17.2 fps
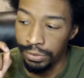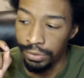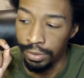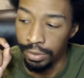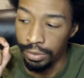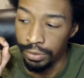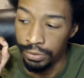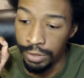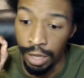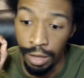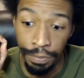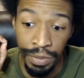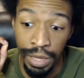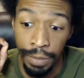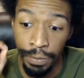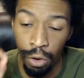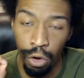Some
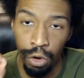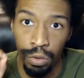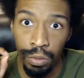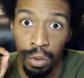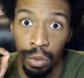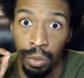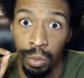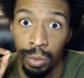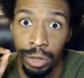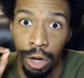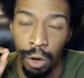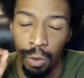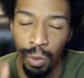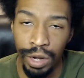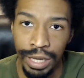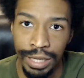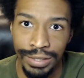people who don't
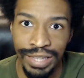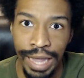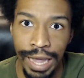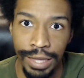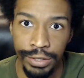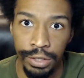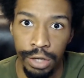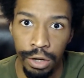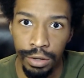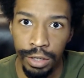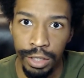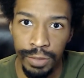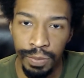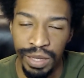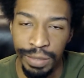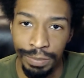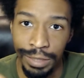work in science know this,
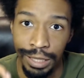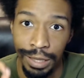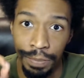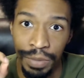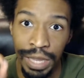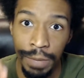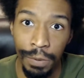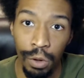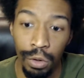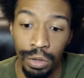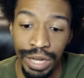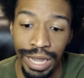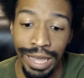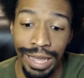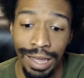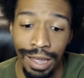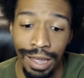but the people that